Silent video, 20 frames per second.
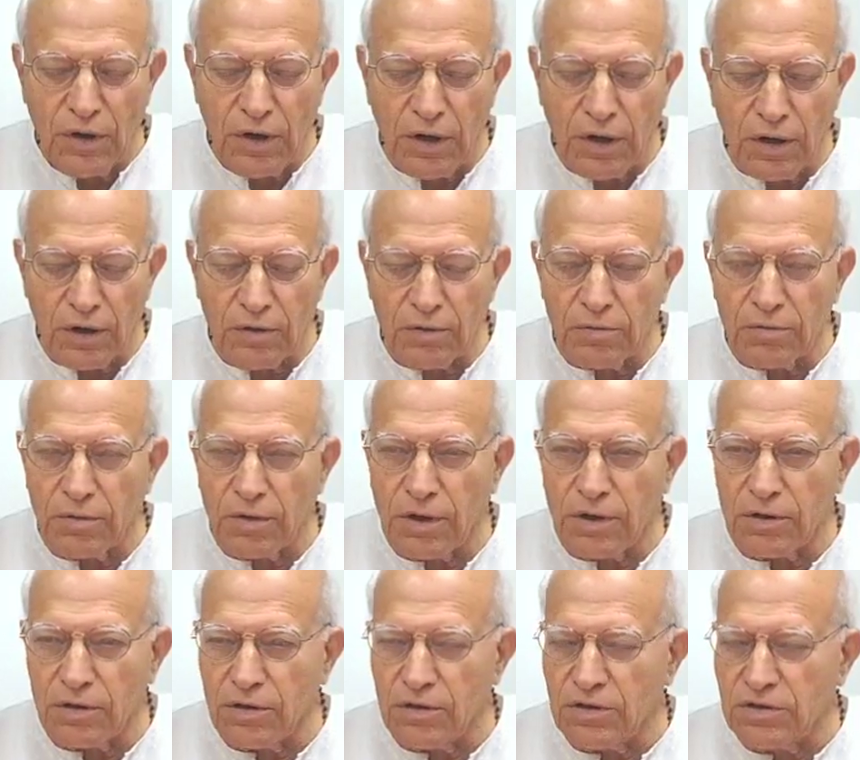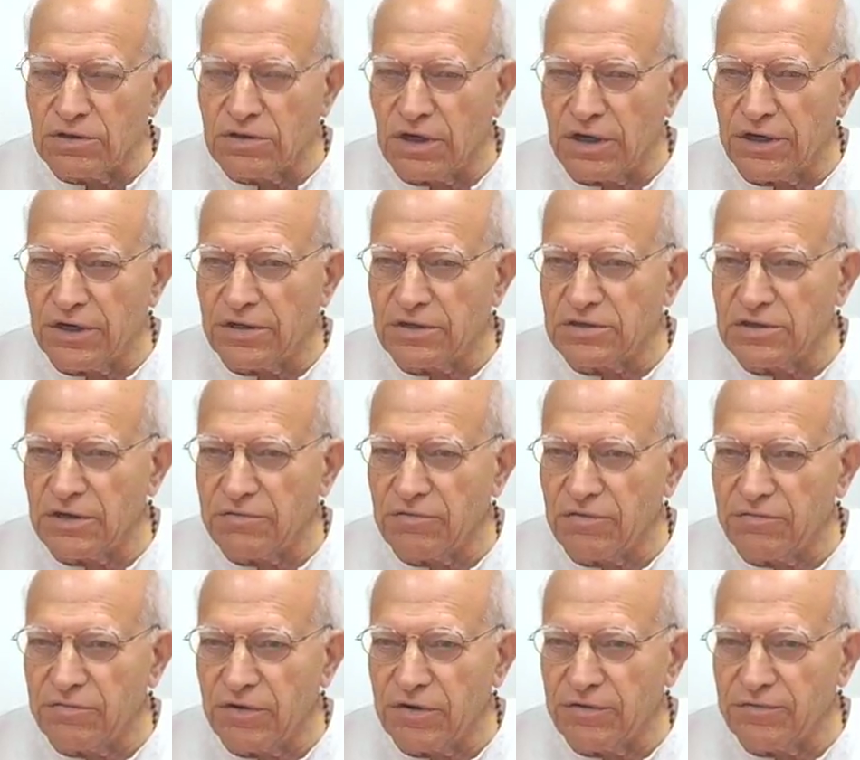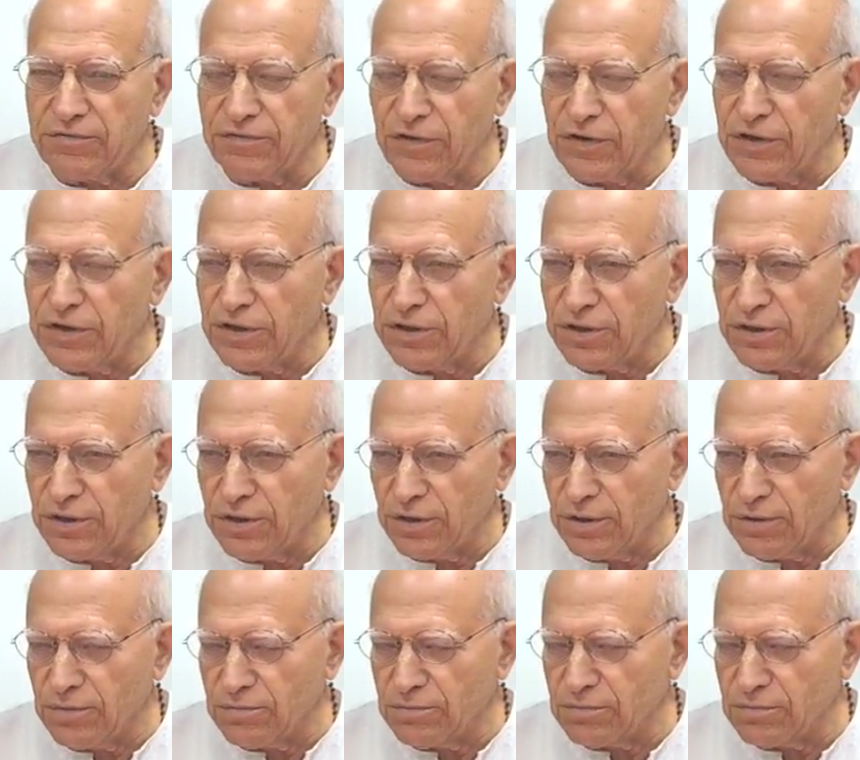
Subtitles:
And the desires have a very funny